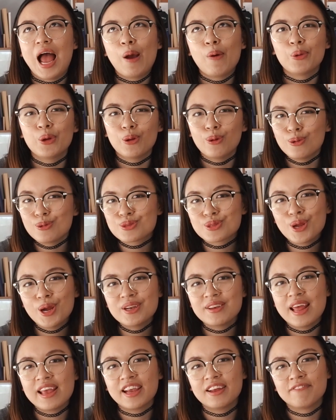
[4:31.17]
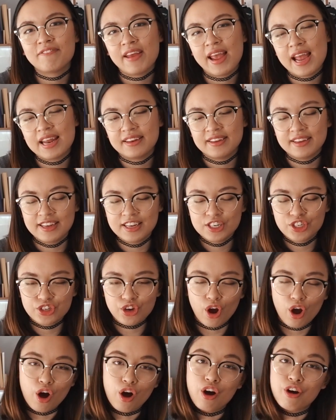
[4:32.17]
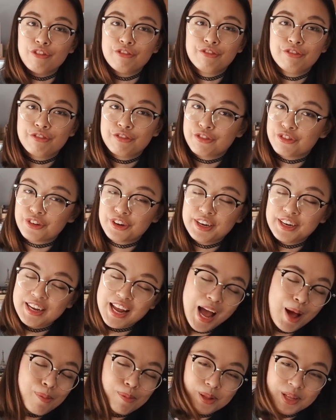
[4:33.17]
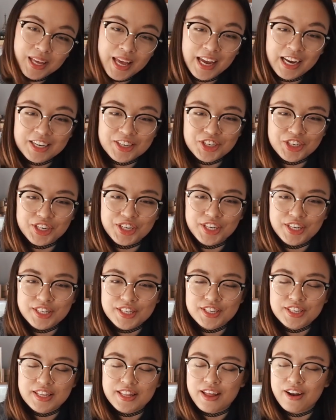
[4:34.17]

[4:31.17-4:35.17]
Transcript: I would also take advantage of free applications.